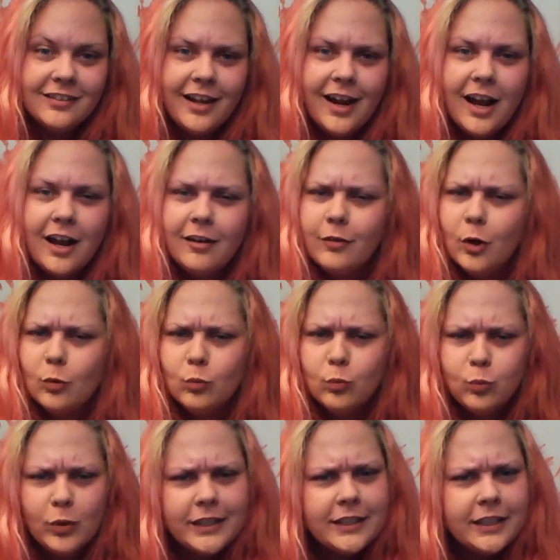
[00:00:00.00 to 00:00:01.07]
They have a
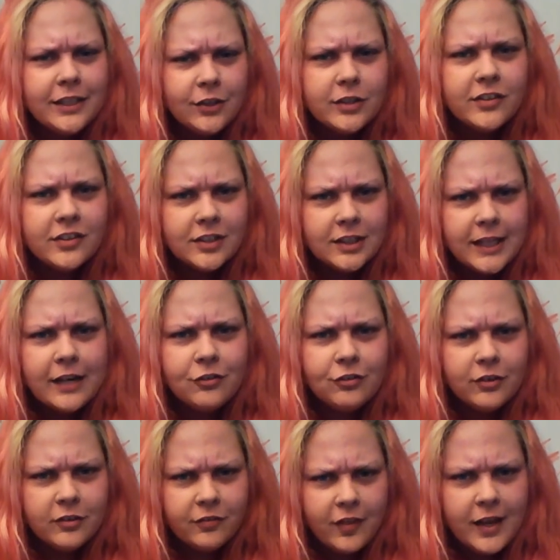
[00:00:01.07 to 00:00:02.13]
really good
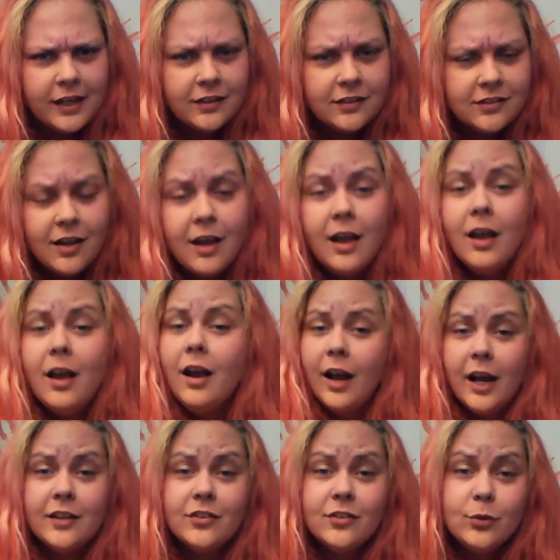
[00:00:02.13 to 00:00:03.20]
selection of things
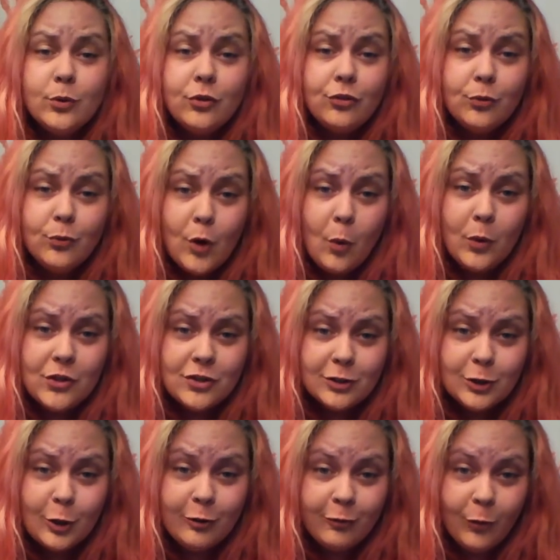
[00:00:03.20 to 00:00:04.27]
as soon as you know what to
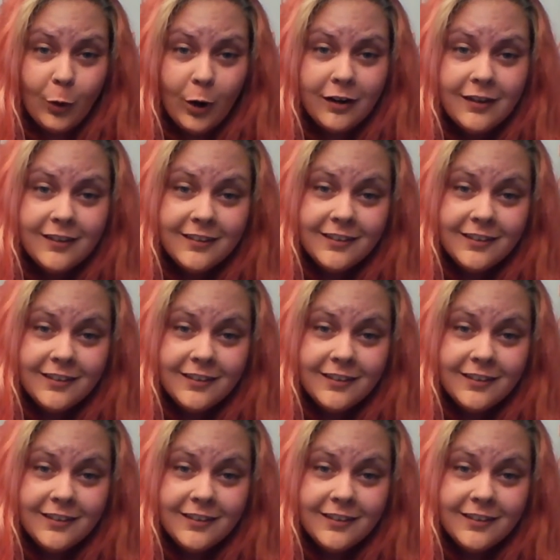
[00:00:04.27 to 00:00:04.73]
look for.